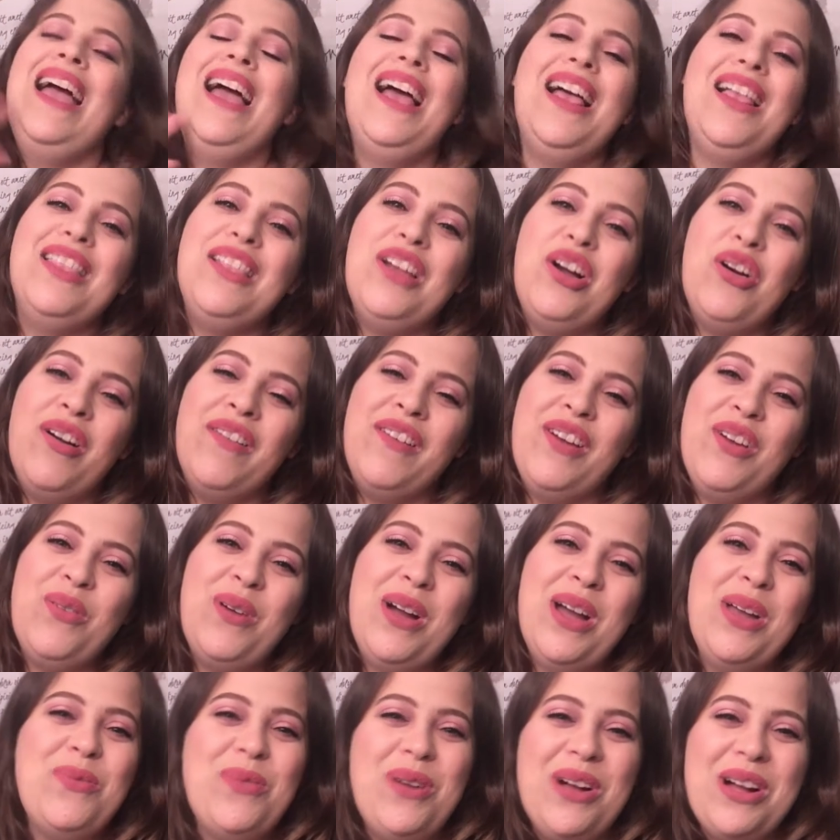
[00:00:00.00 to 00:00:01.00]
Hello
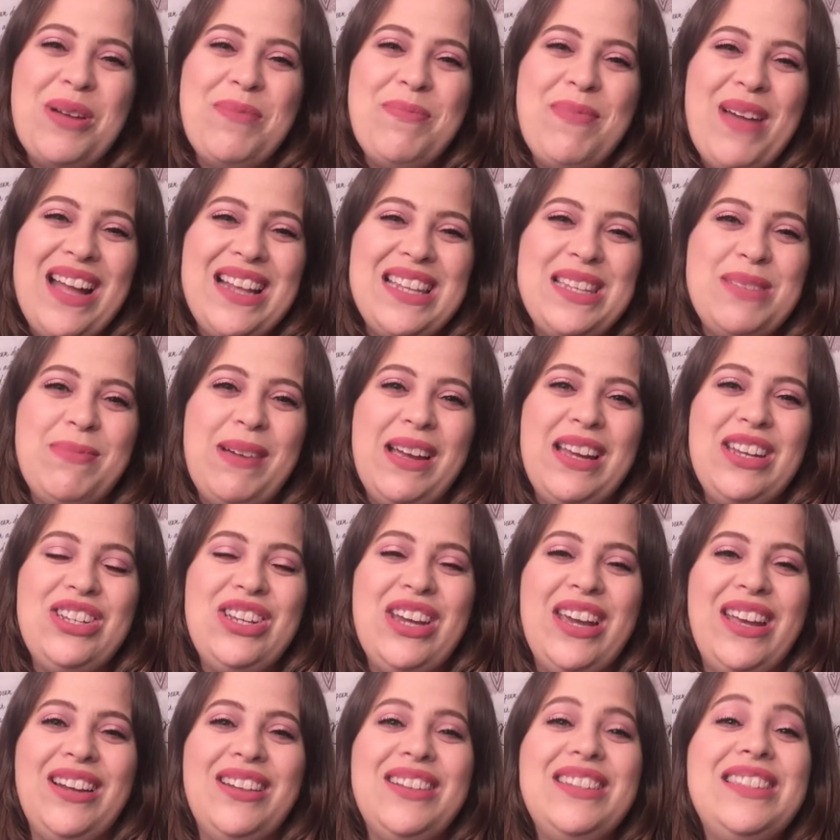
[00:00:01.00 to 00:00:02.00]
everyone, welcome back to my
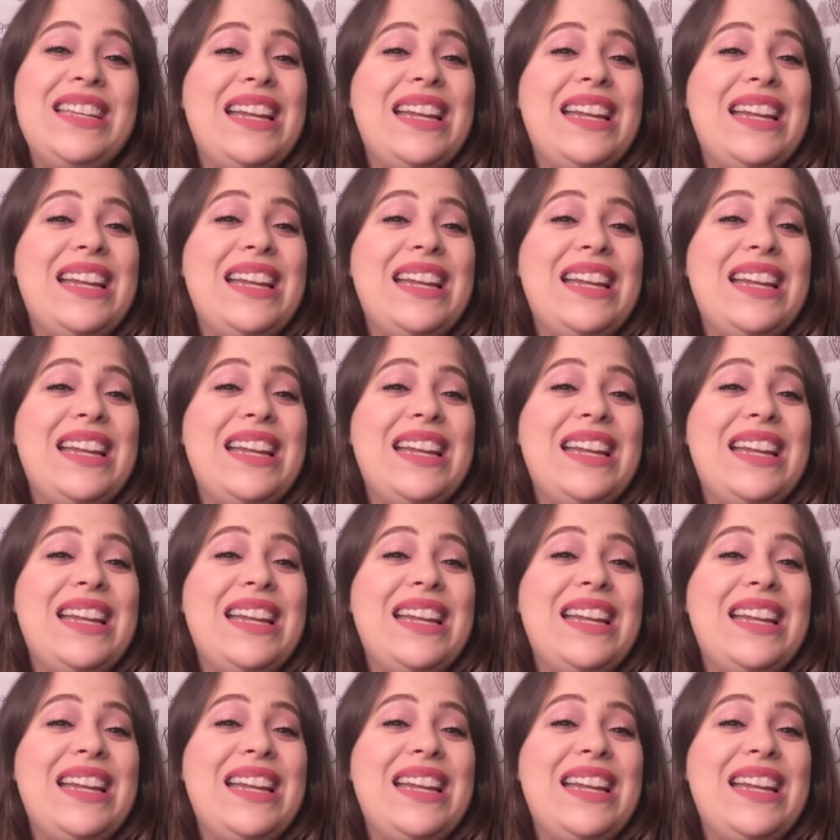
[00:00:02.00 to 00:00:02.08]
channel.